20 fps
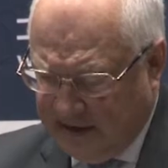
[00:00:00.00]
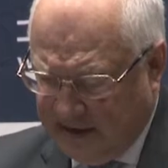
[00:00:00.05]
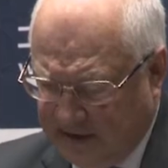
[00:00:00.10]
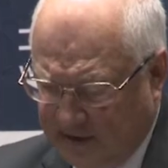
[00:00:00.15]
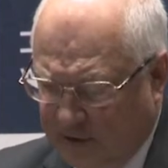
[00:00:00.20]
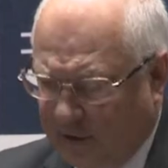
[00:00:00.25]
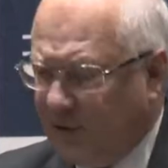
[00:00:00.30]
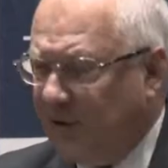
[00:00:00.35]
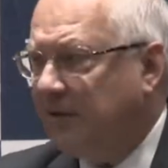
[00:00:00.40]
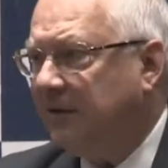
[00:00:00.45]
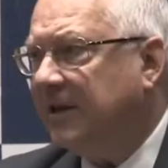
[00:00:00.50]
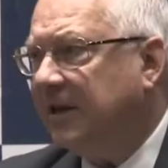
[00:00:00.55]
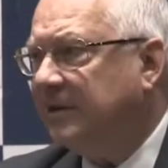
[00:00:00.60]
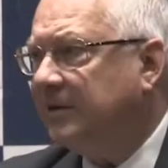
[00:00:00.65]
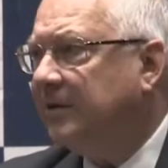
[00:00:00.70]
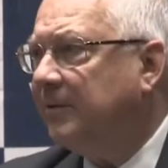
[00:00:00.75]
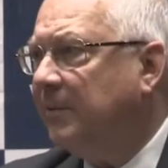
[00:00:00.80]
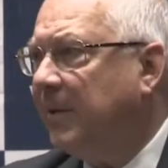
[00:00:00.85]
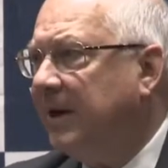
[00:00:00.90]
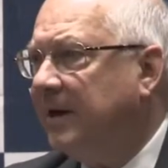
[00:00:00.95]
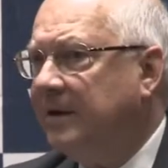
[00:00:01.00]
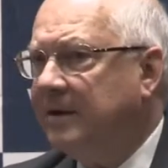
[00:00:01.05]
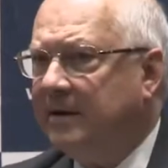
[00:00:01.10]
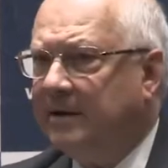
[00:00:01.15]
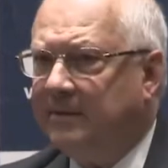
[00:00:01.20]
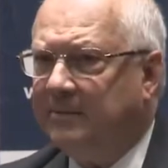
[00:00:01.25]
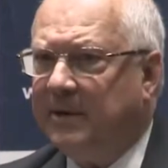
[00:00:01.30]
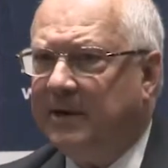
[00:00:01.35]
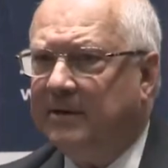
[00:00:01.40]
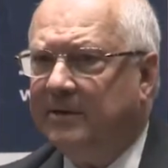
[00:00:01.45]
And you know that
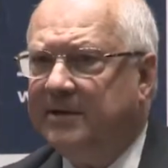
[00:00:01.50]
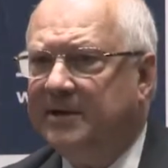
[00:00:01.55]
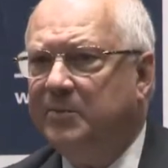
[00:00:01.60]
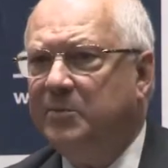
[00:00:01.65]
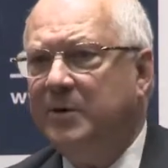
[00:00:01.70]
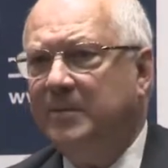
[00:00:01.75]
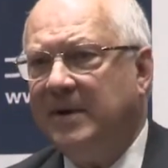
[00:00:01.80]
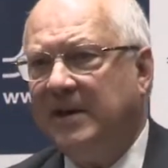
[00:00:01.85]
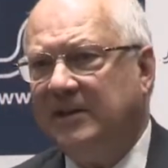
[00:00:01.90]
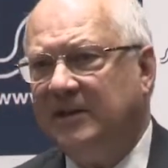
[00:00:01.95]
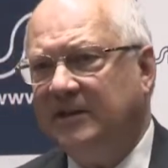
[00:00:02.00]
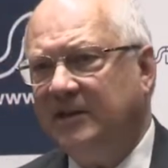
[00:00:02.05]
when a diplomat